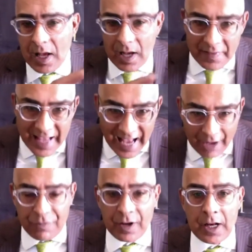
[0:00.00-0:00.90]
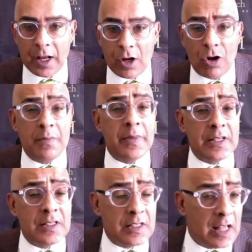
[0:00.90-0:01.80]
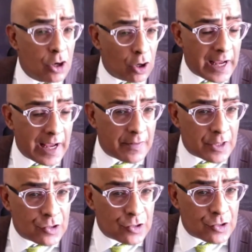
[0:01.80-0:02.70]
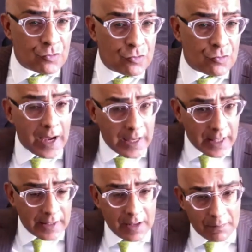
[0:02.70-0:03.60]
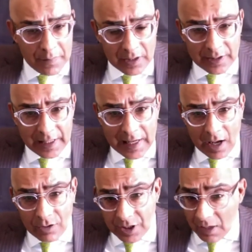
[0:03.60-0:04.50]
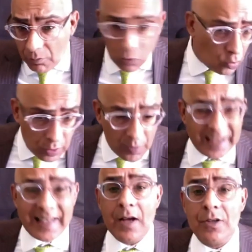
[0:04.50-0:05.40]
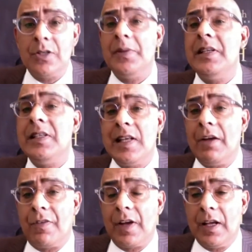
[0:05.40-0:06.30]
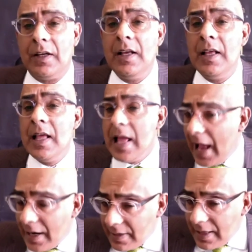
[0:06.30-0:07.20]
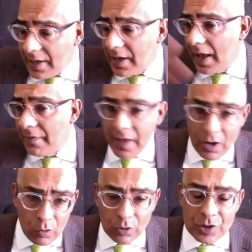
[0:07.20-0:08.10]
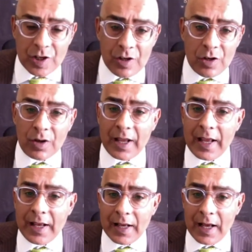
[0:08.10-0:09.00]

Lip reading: the African economies. They're looking at this railway that they're building now to come all the way down to East Africa, and they're also looking